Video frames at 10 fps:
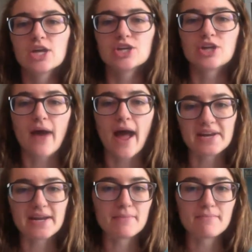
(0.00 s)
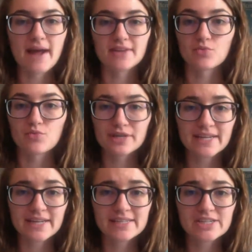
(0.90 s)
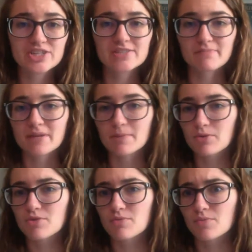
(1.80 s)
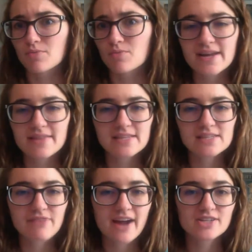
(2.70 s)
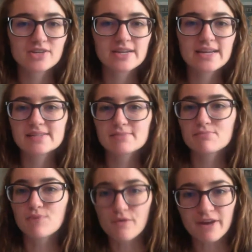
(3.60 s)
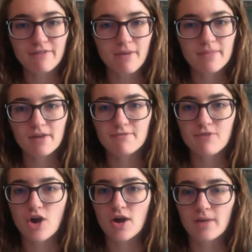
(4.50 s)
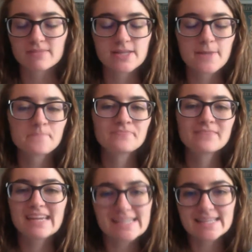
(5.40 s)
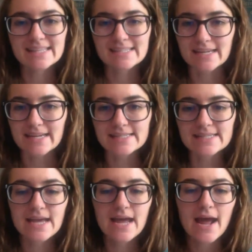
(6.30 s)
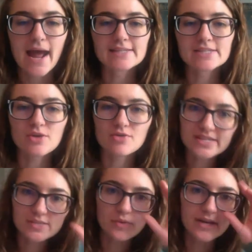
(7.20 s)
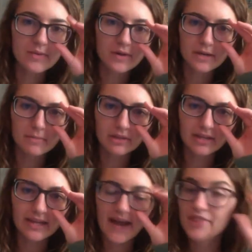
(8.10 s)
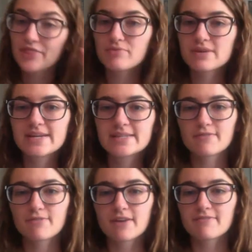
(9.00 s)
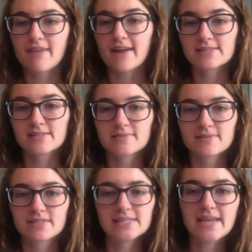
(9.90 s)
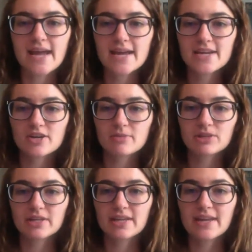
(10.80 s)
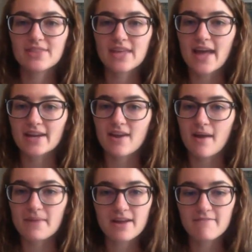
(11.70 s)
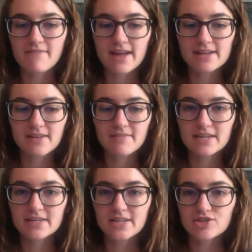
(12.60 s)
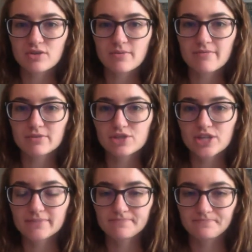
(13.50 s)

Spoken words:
how did it impact the working conditions of people who were working in these factories, moving from their farms into the cities. And so this week we're going to be looking at three different effects. Today you're going to be looking at the economic effects of the Industrial Revolution.